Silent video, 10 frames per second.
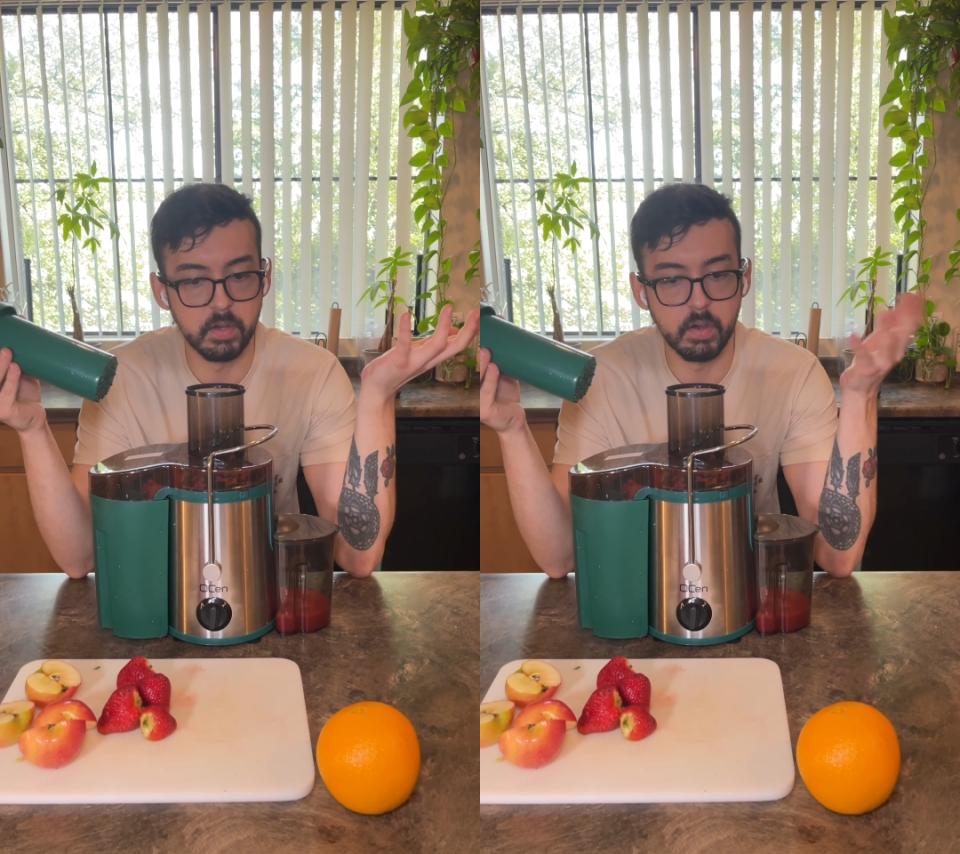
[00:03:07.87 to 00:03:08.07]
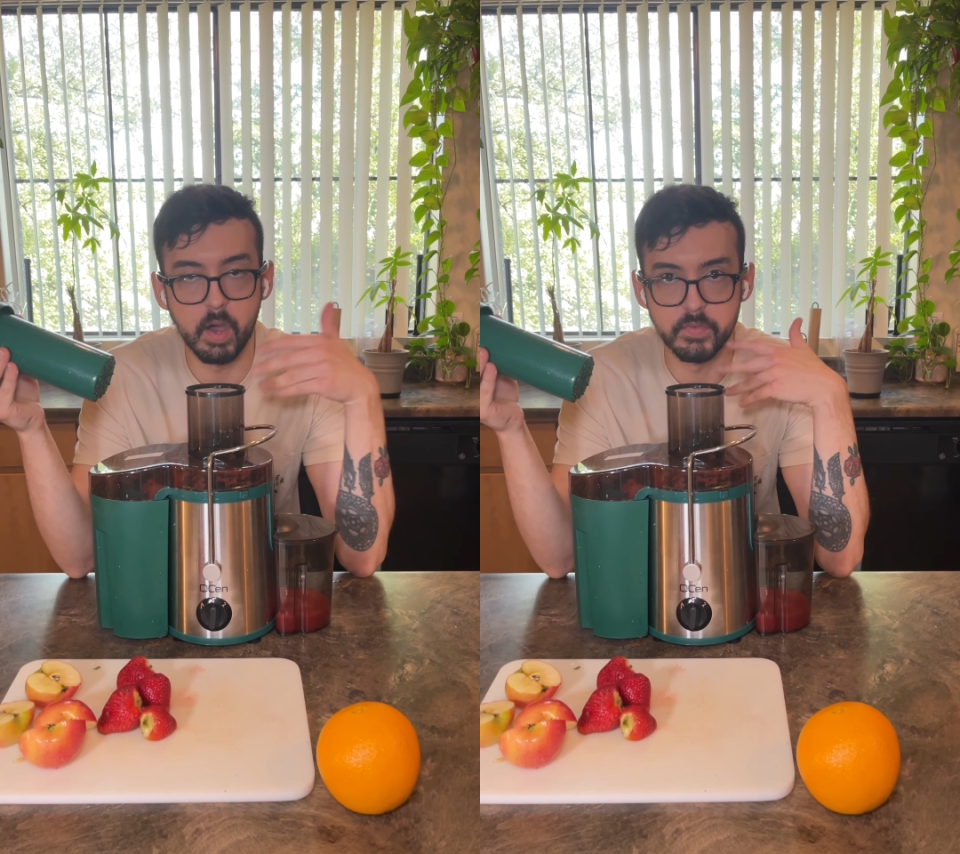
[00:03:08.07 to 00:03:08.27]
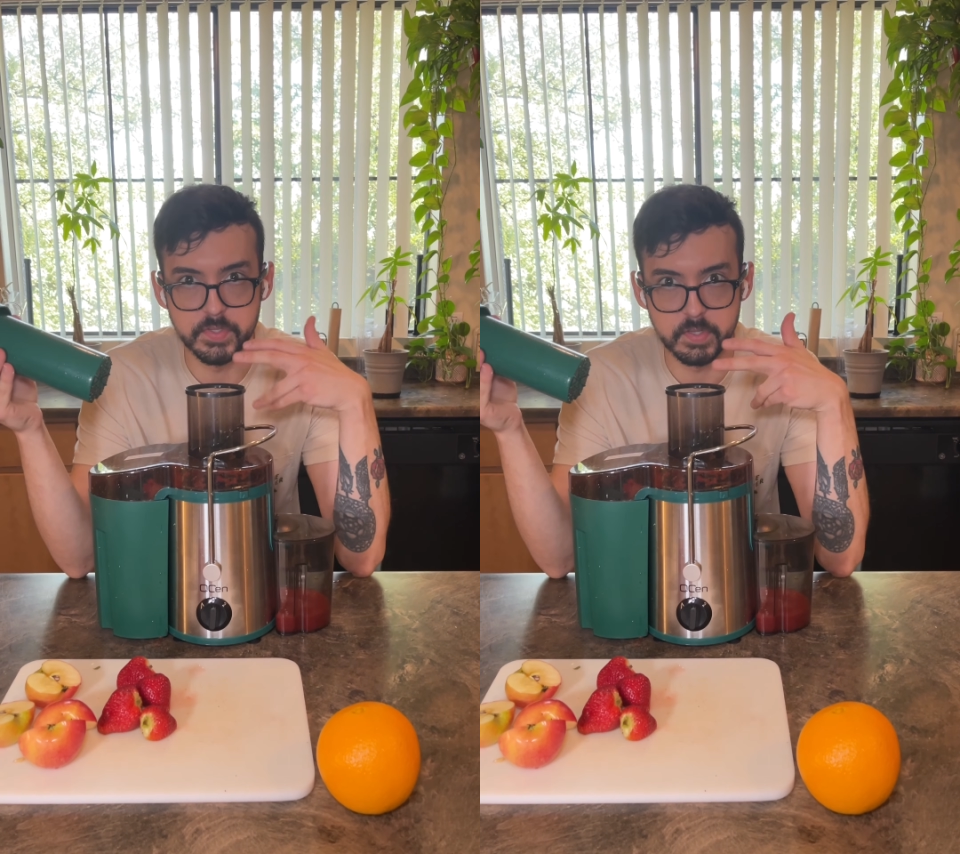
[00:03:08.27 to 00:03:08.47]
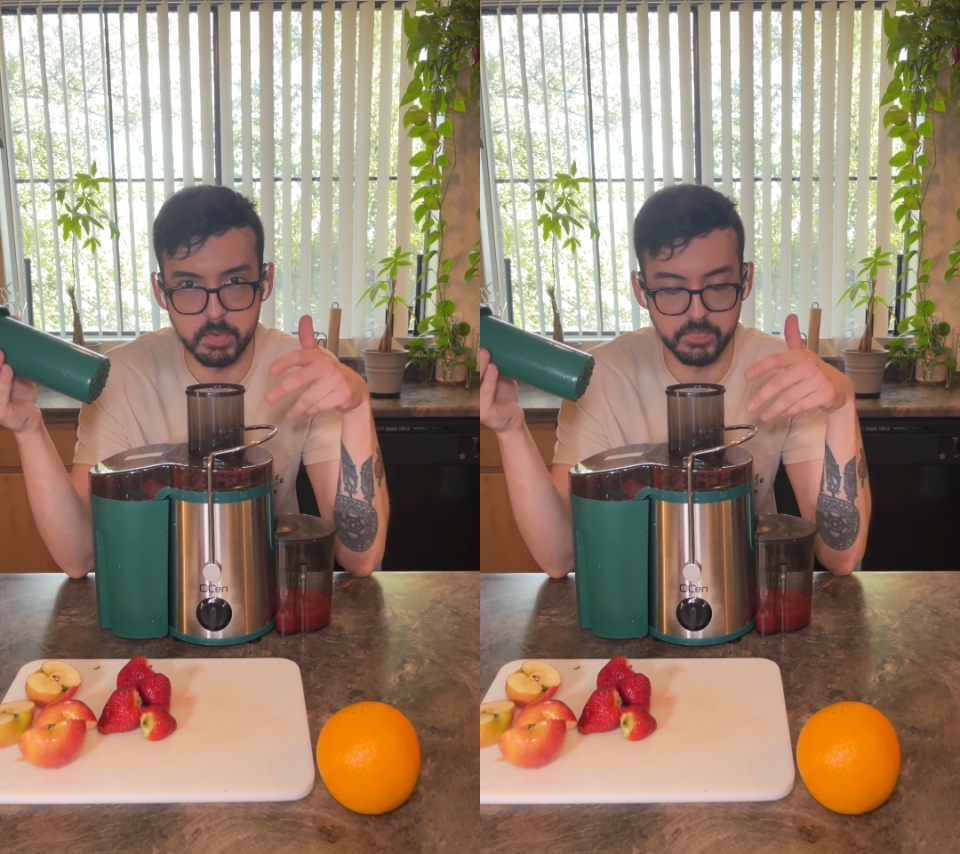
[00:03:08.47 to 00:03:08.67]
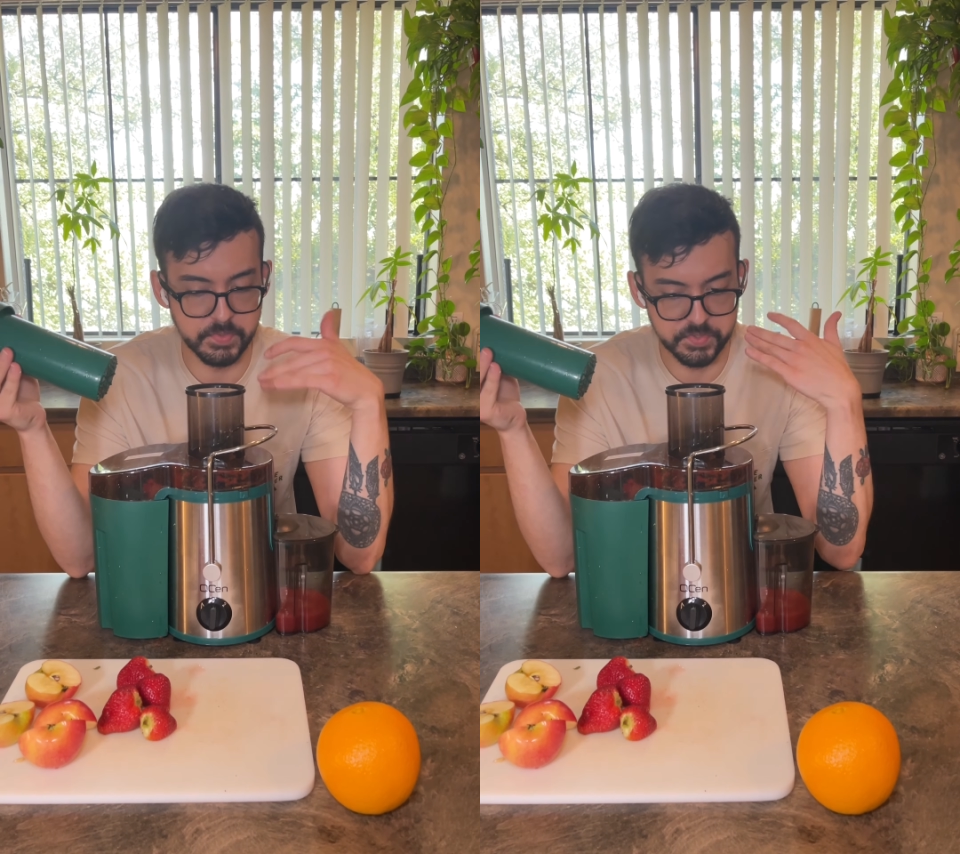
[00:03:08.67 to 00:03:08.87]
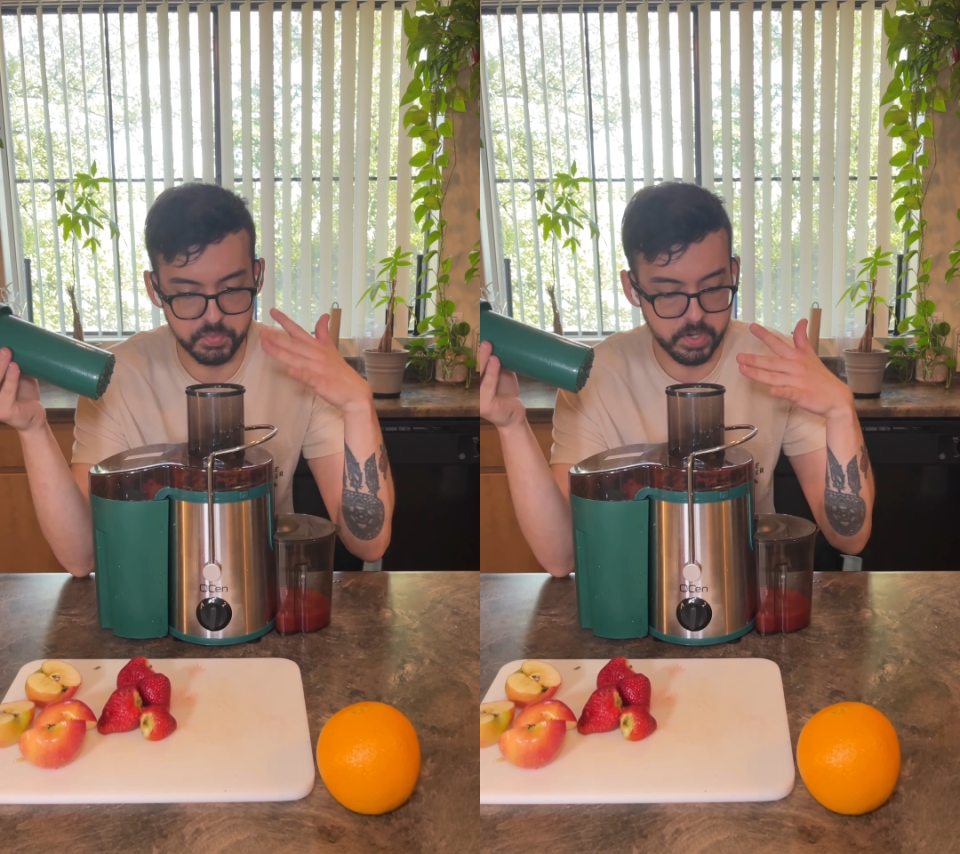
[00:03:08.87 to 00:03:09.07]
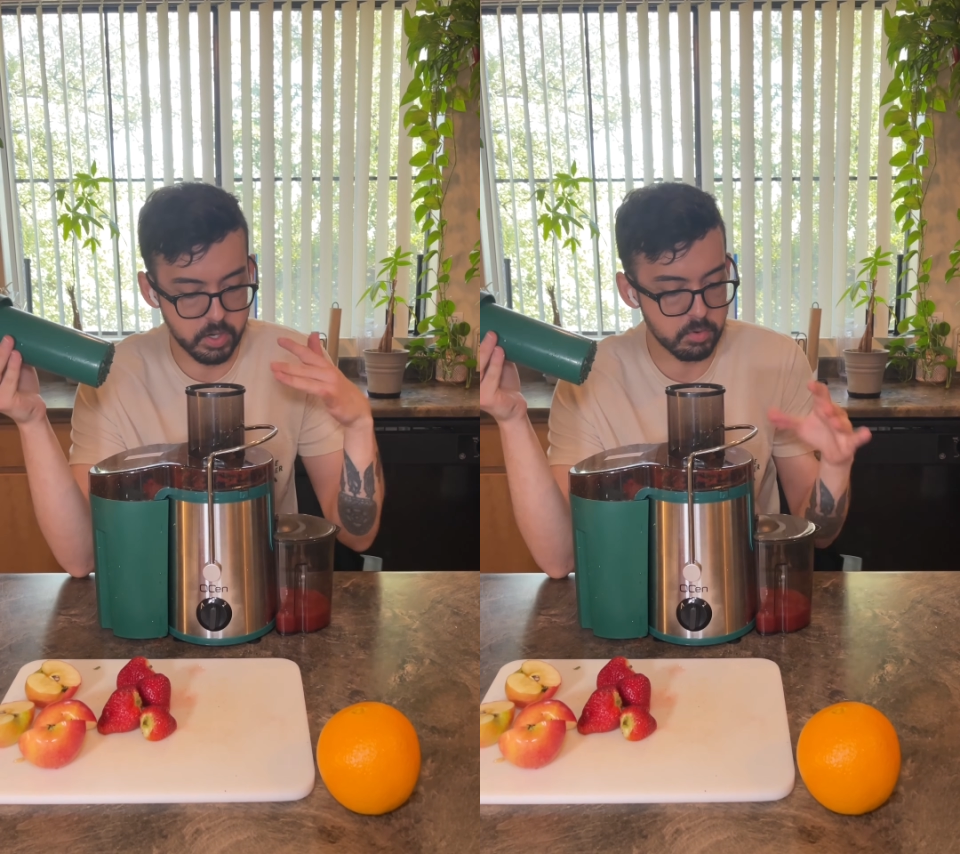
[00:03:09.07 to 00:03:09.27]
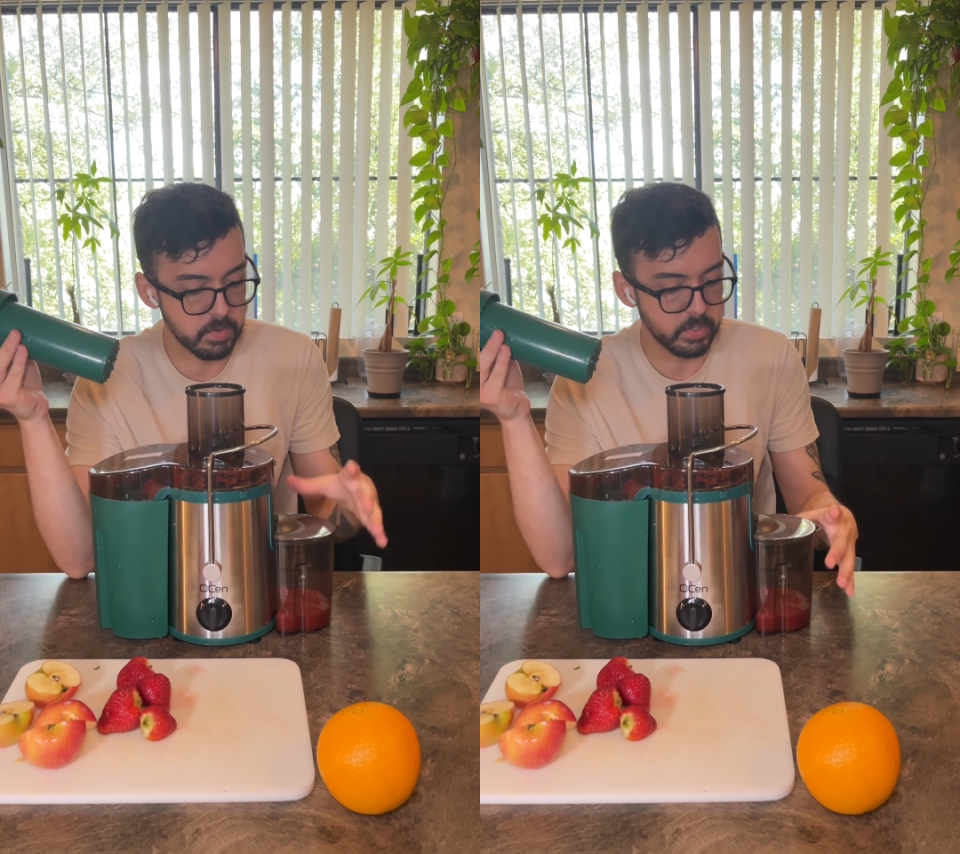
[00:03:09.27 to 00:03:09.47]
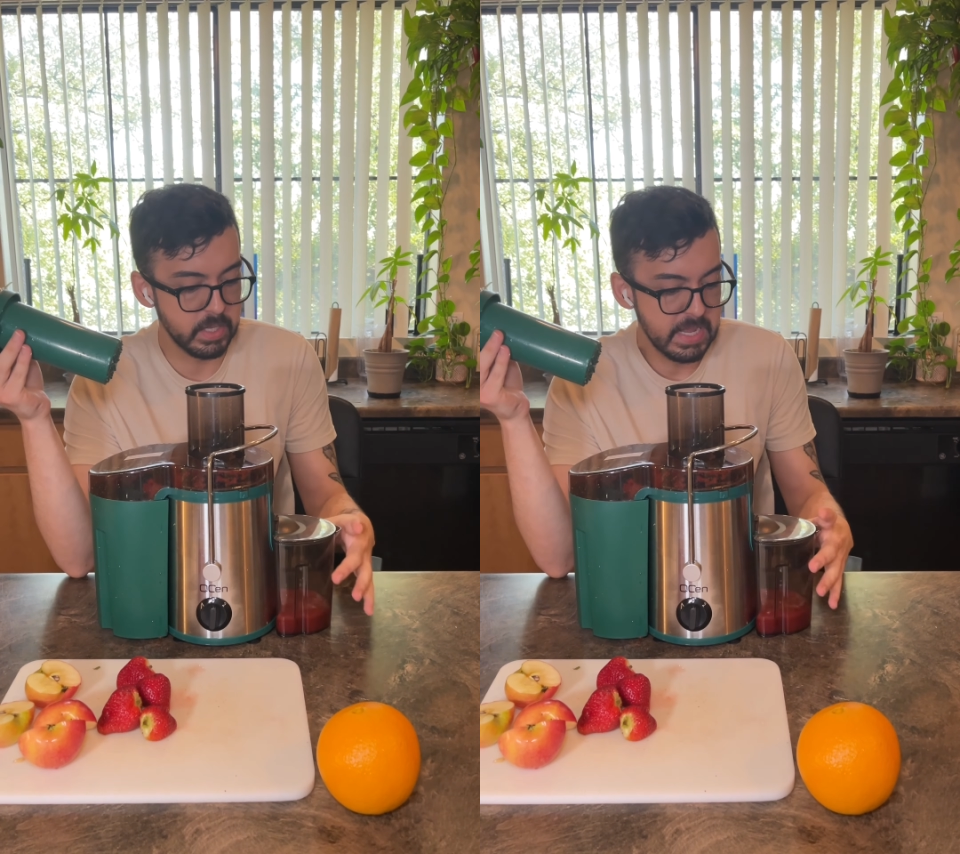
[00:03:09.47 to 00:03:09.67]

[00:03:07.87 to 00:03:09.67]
Obviously my face is right here, but